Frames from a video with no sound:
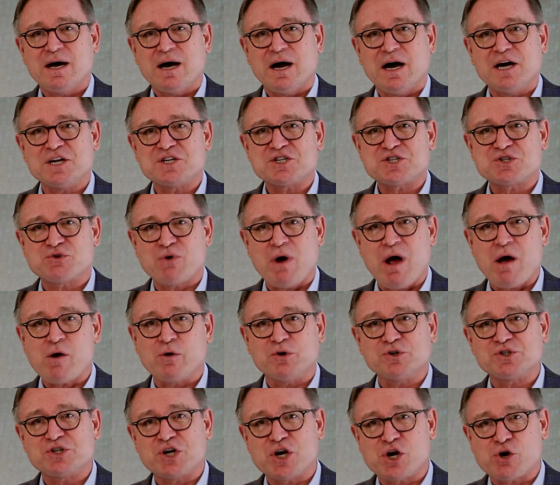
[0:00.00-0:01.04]
a struggle
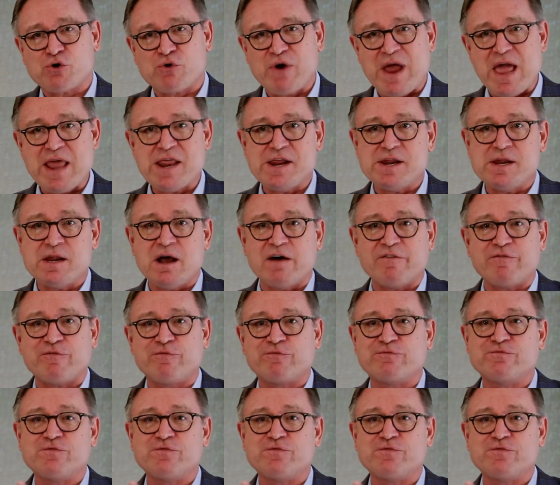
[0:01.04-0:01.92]
to create enough